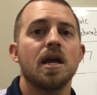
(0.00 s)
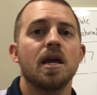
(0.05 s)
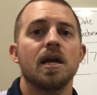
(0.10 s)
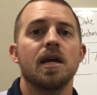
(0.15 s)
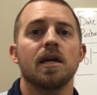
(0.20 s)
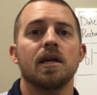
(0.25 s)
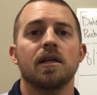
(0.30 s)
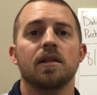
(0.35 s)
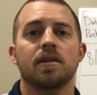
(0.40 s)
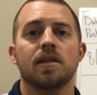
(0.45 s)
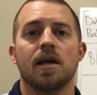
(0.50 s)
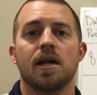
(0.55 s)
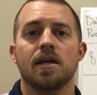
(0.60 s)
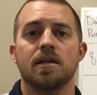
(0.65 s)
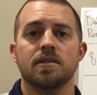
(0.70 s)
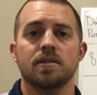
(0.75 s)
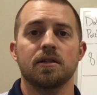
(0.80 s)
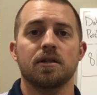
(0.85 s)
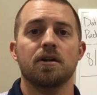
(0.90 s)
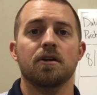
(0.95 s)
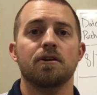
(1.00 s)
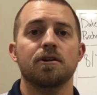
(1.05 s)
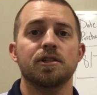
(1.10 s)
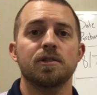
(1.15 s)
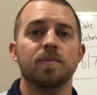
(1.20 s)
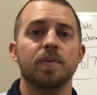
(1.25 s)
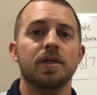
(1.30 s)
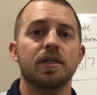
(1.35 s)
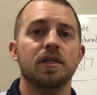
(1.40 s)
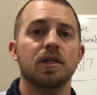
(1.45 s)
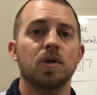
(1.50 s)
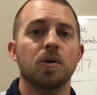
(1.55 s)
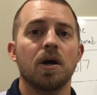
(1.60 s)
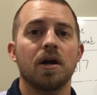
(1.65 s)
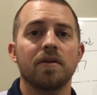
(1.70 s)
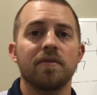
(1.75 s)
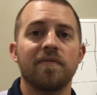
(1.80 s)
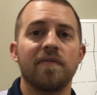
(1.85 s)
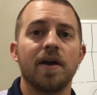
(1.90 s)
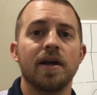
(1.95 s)
and that has encouraged me to go out
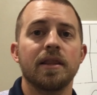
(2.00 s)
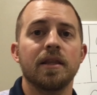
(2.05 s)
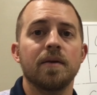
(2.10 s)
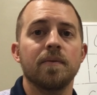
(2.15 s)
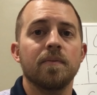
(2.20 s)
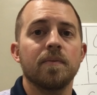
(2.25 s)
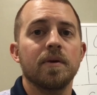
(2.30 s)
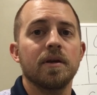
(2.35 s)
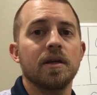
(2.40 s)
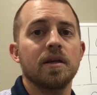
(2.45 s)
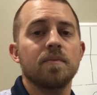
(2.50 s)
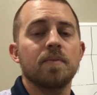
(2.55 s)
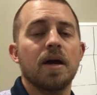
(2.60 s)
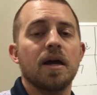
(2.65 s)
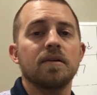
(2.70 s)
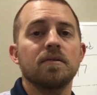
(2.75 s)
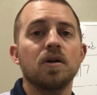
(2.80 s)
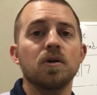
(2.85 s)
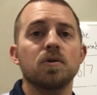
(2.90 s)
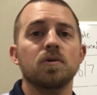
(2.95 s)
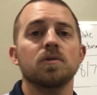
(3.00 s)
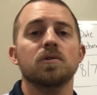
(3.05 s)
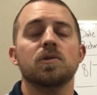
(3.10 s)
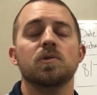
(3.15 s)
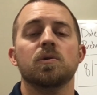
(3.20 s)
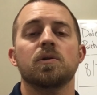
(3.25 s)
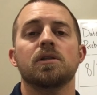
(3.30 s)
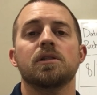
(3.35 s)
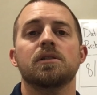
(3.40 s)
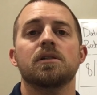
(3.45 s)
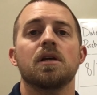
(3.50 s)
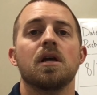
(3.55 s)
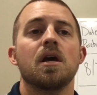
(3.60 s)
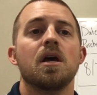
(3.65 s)
and find them in my local stores,